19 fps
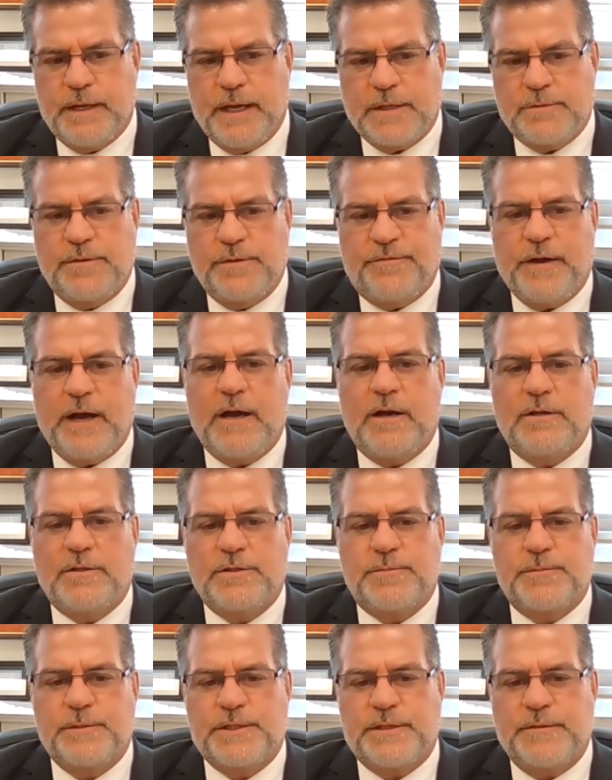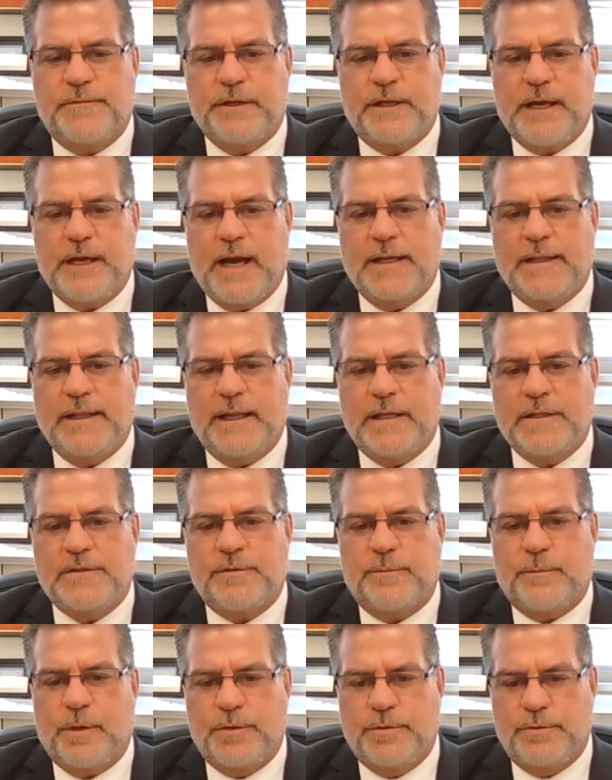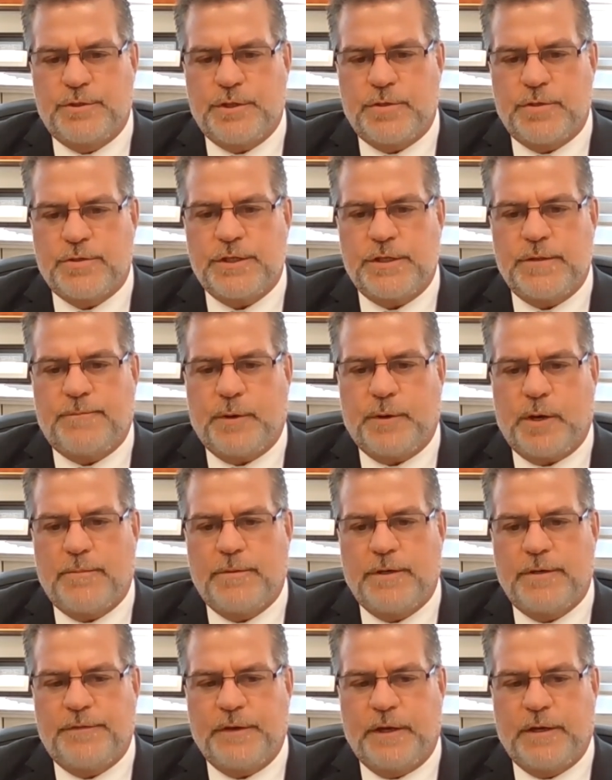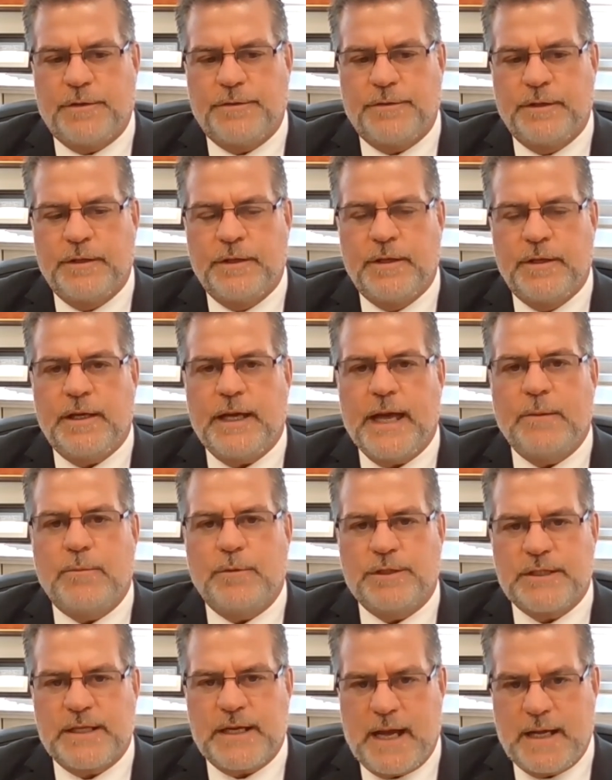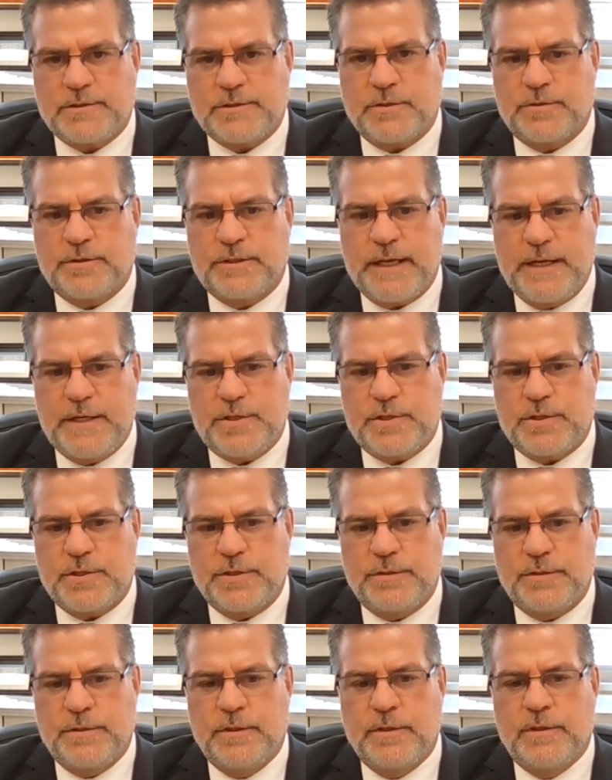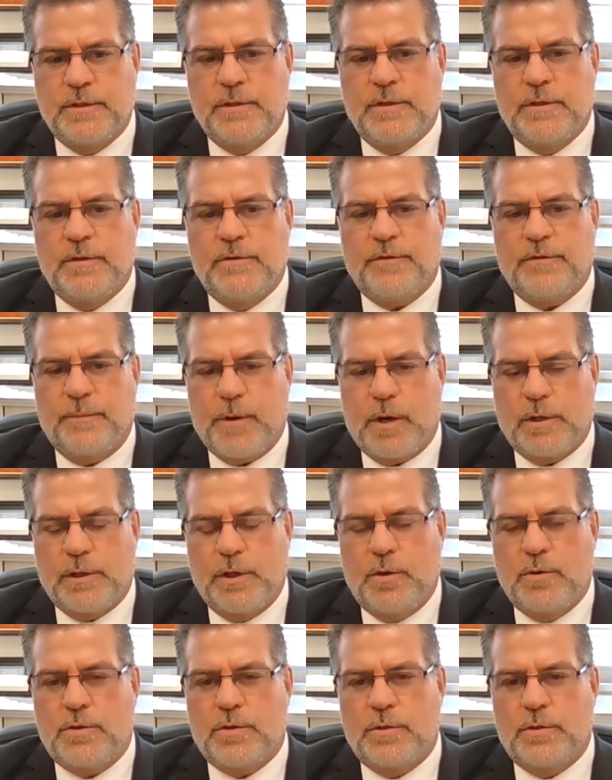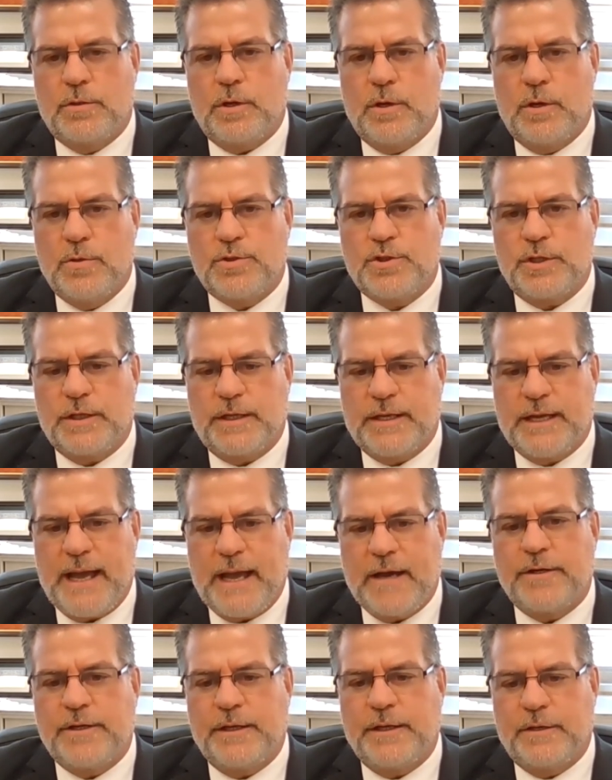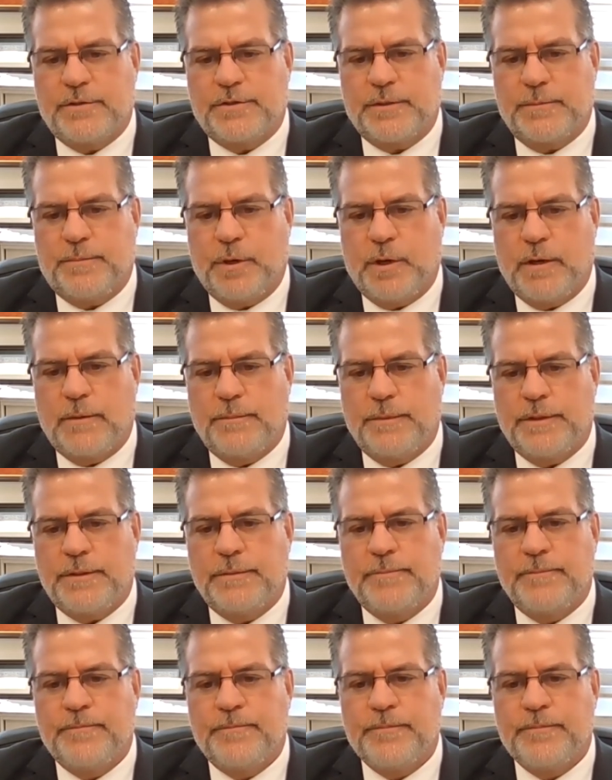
as we follow specific guidelines from our New Jersey Department of Health and with consultation from our local Ocean County Health Department.